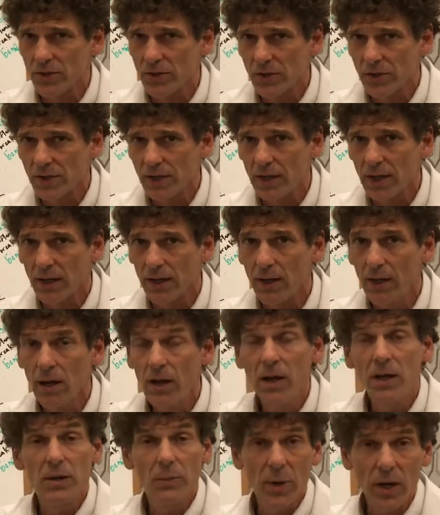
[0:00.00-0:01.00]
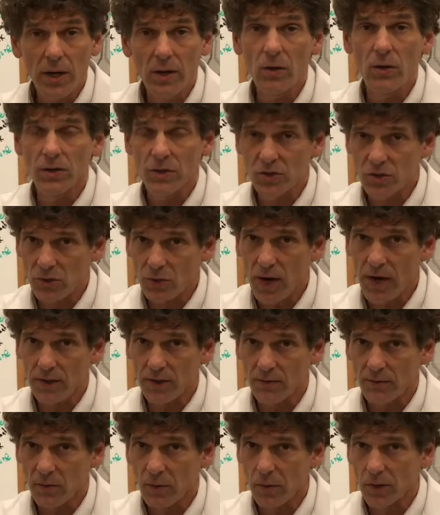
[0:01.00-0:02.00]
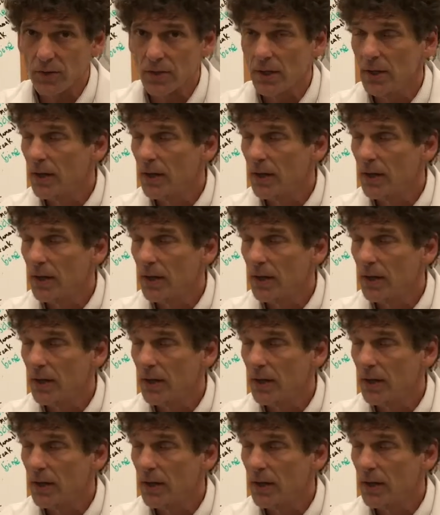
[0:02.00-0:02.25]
of skin, depending on the strength, of course.